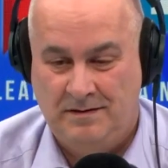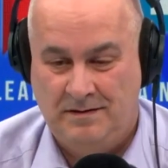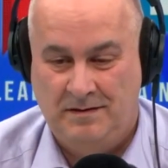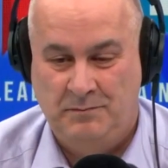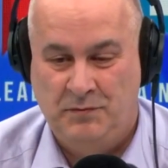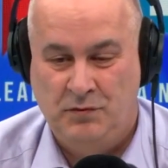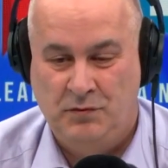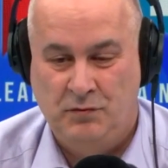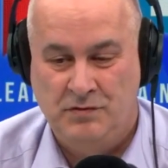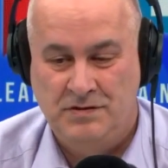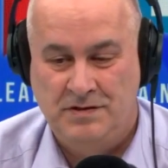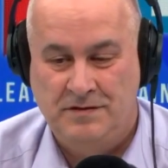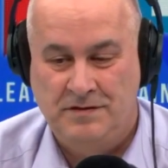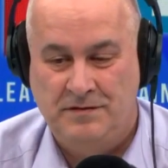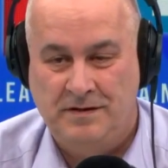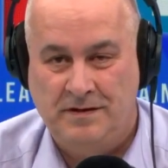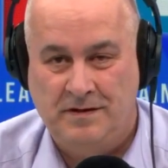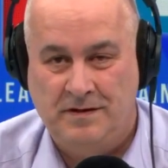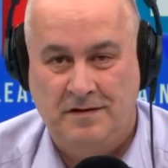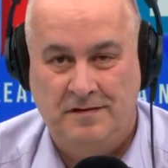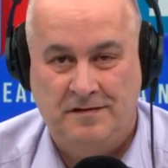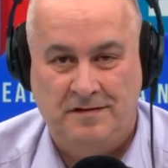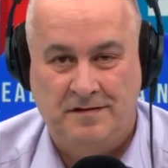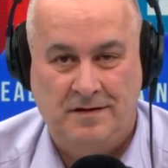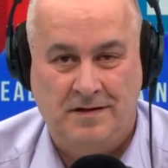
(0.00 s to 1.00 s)
abortive
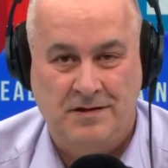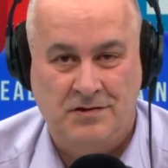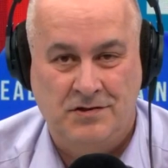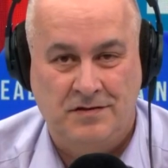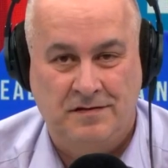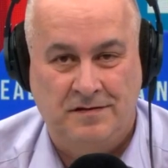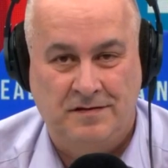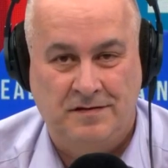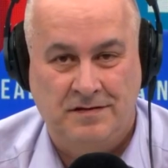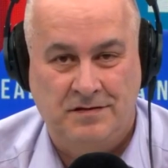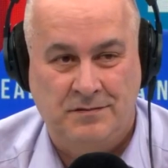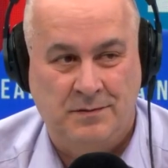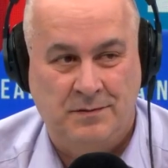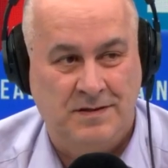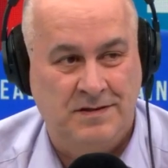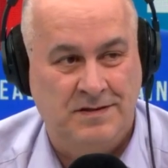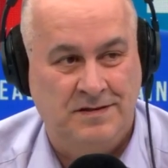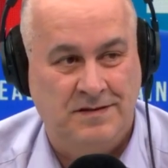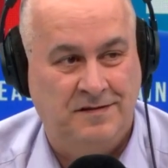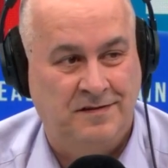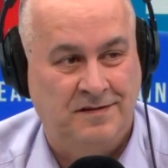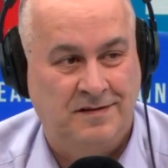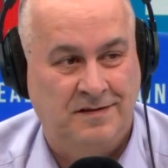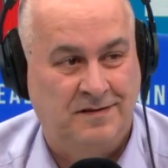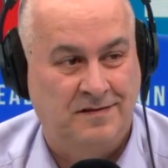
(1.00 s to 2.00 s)
negotiations in
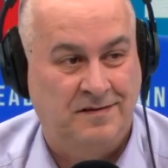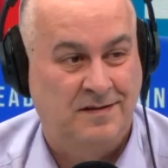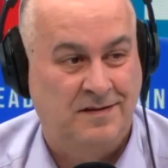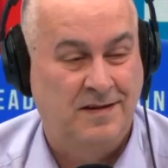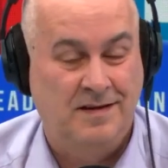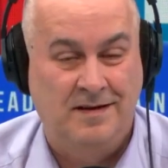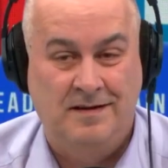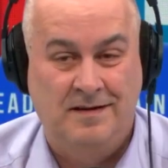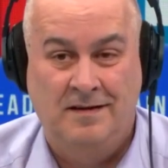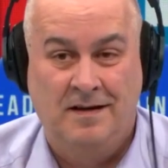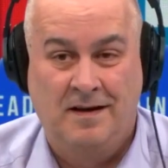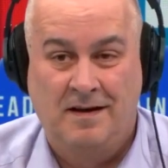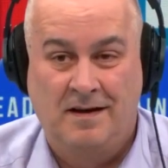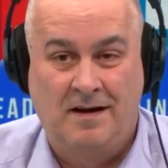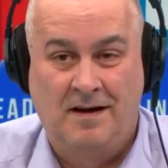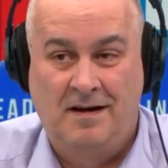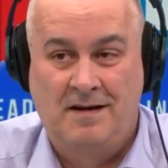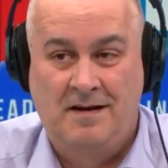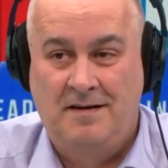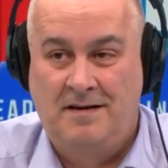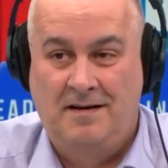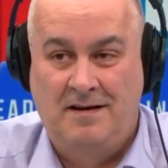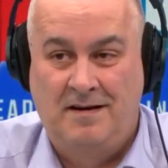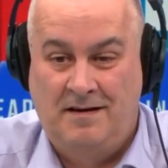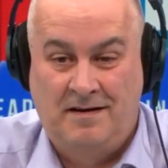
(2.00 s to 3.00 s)
2016.
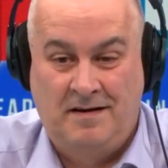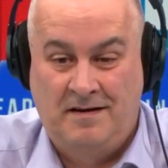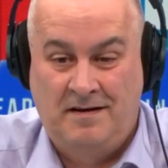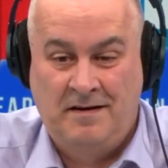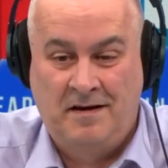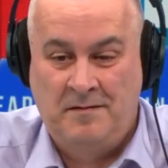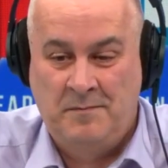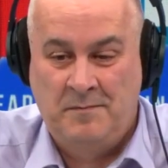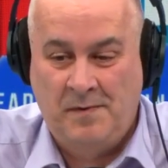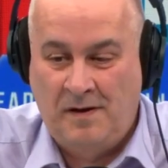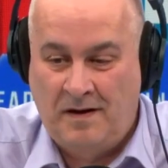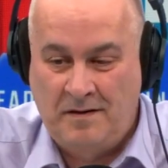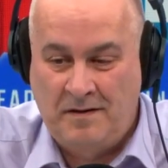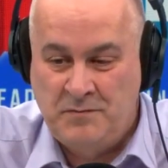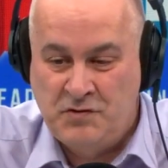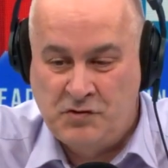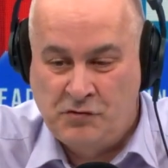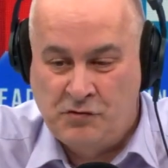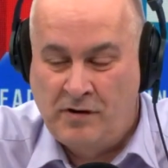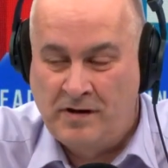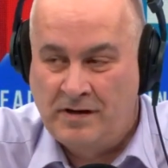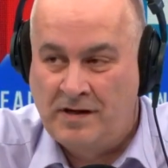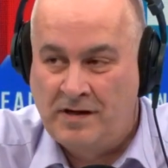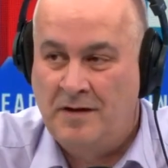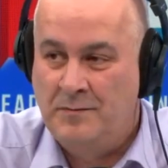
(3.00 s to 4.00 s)
I'm sure
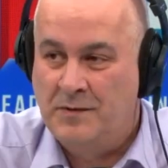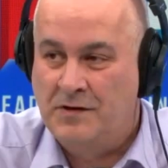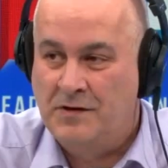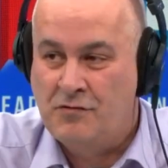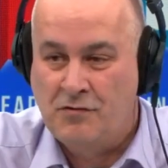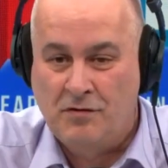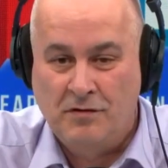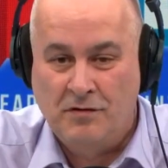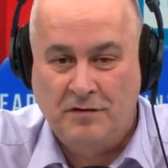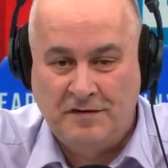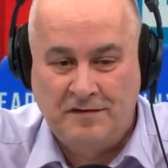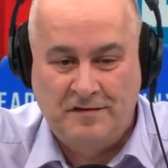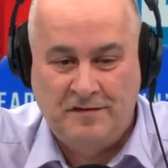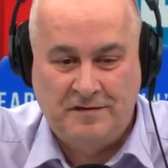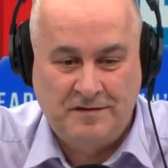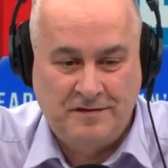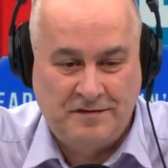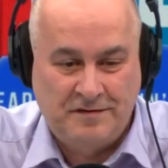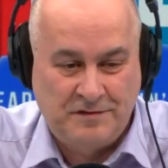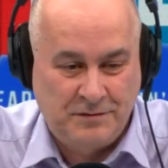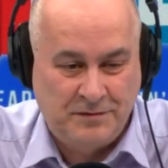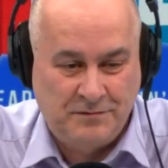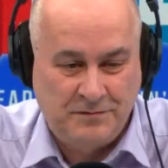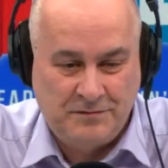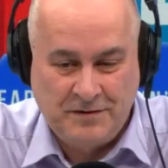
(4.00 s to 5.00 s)
I come across as a
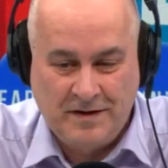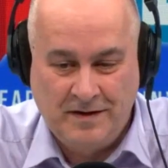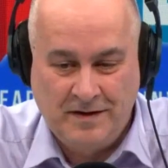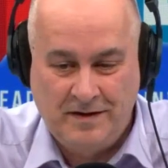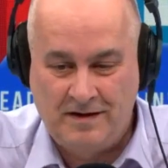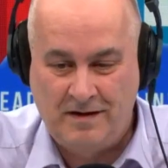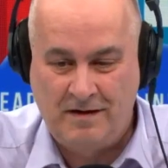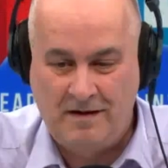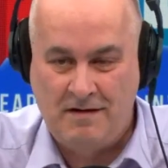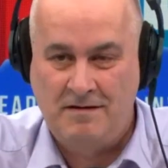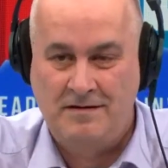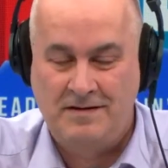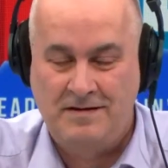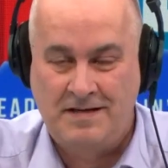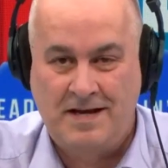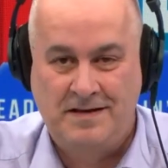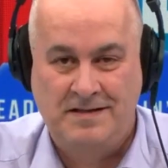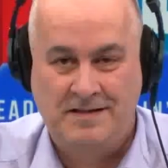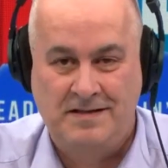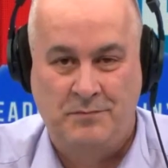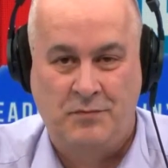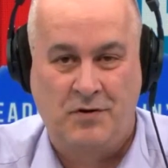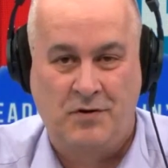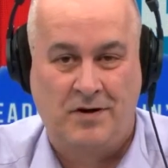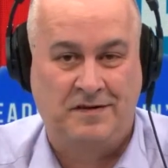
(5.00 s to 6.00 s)
sort of
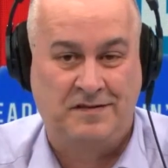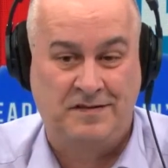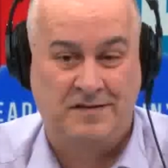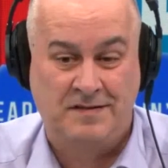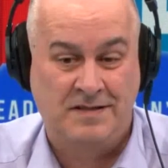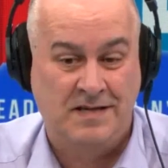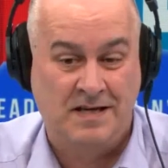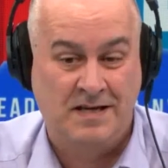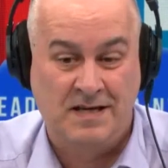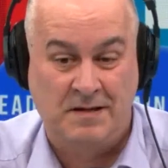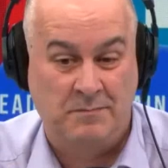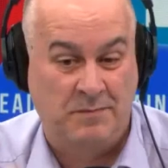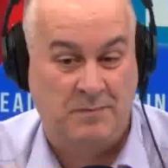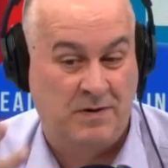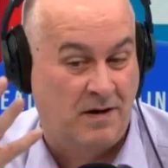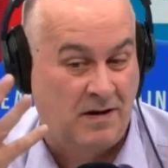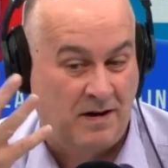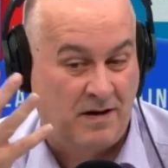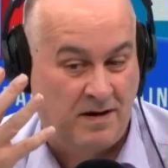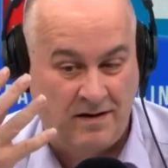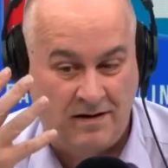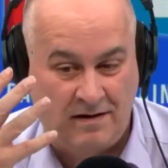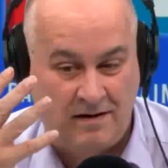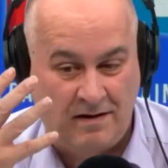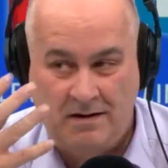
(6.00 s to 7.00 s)
hard-headed Brexiteer.
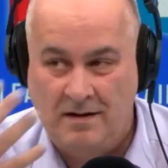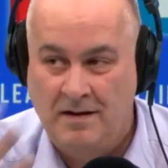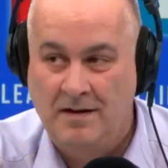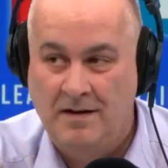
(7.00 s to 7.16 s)
But